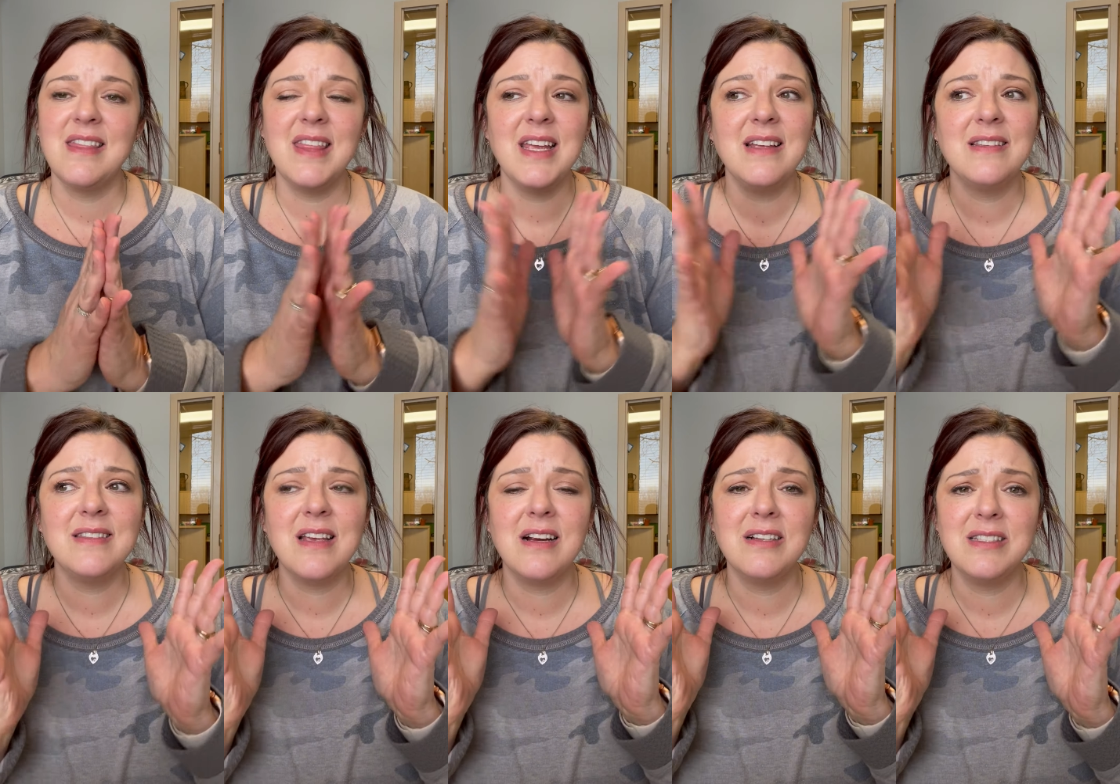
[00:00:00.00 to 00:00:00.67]

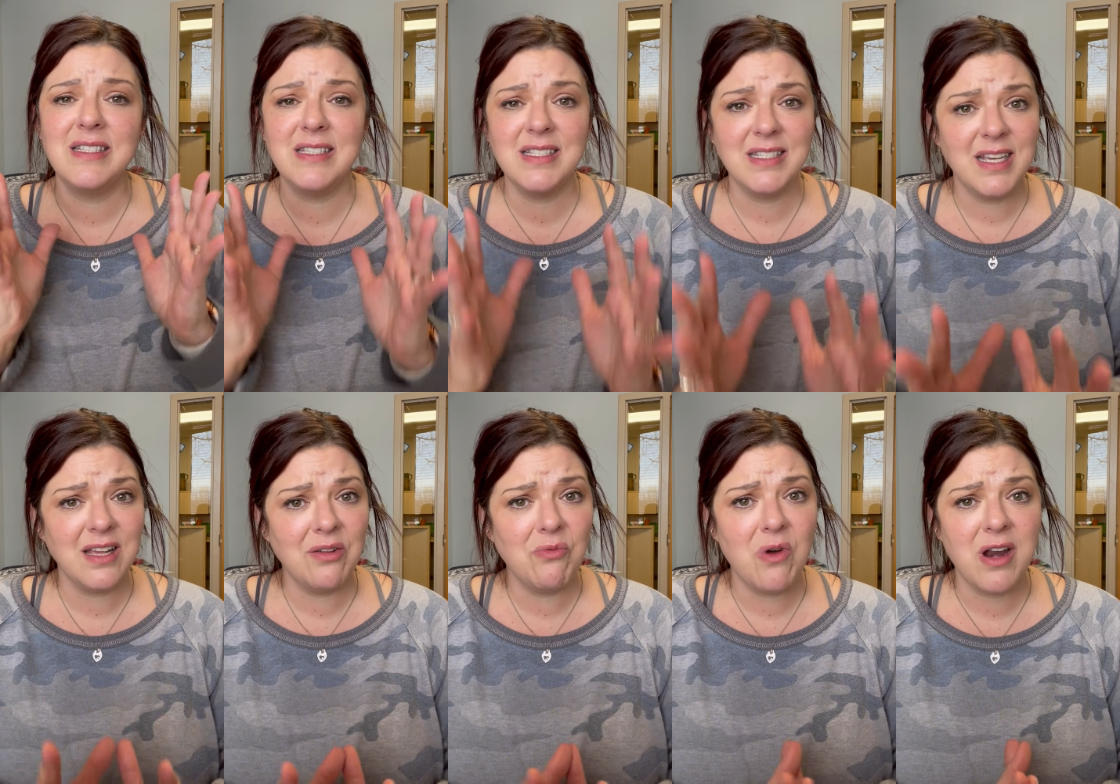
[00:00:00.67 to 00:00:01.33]
things are
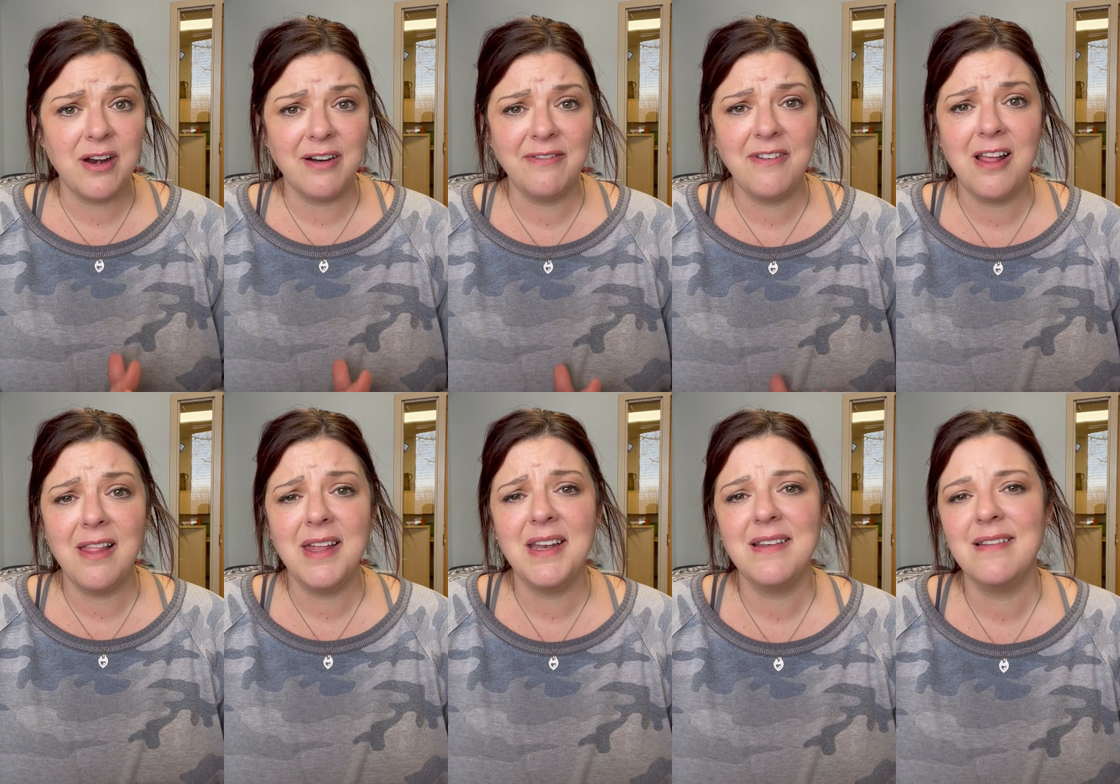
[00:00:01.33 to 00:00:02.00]
still
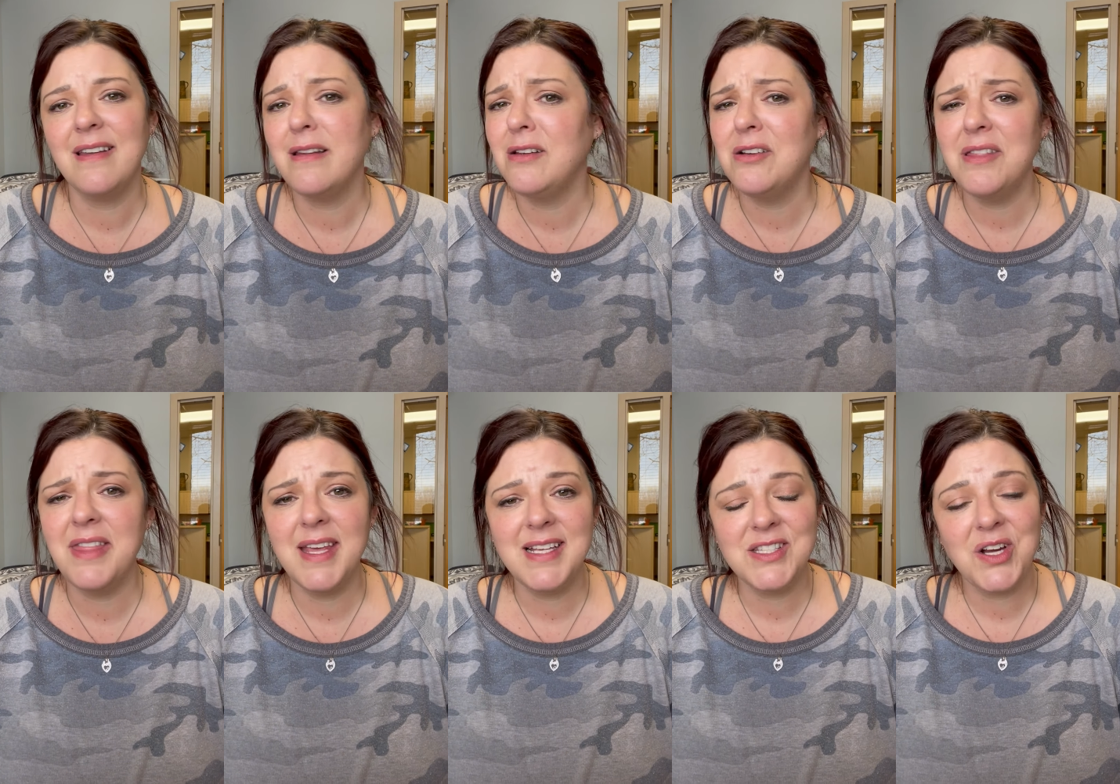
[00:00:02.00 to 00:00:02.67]
wonderful and
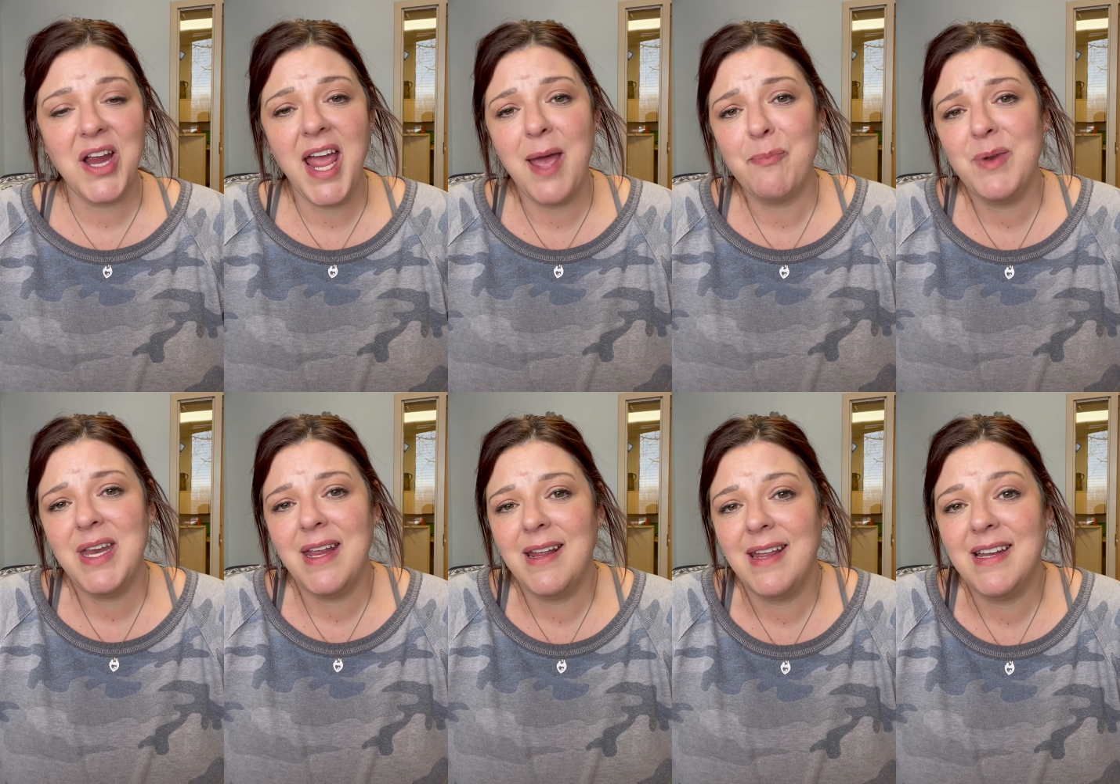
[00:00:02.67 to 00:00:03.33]
good things are
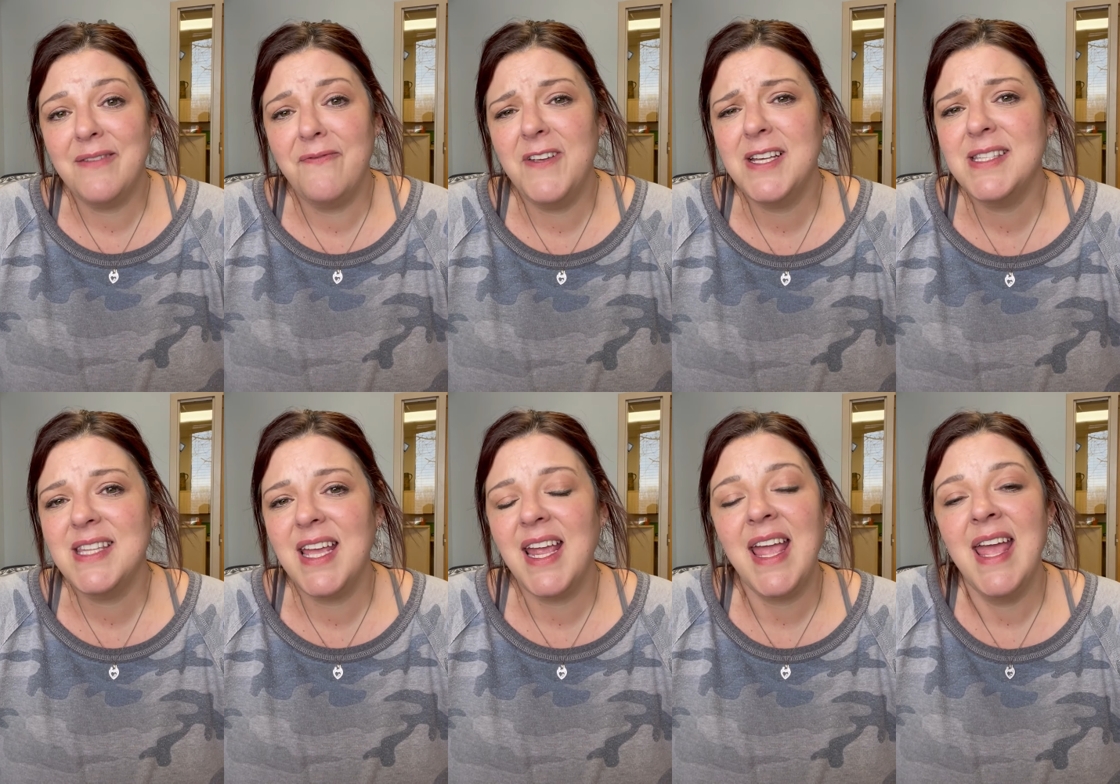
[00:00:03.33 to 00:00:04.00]
happening. And it
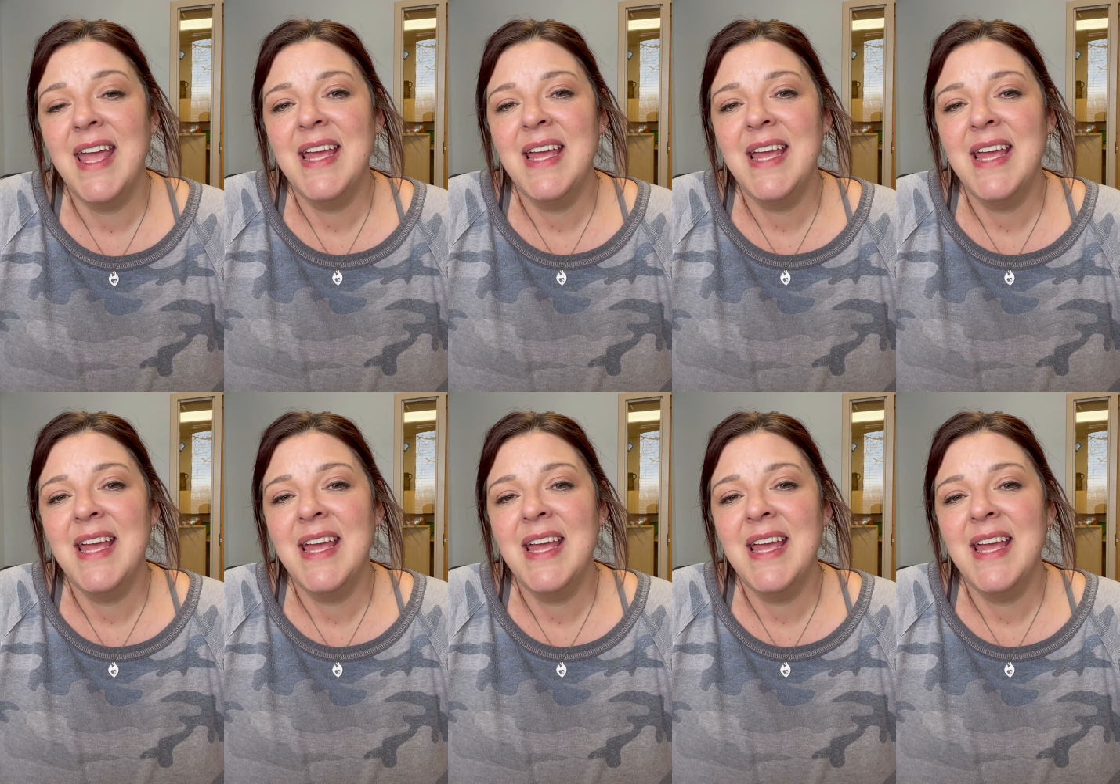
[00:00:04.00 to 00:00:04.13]
feels like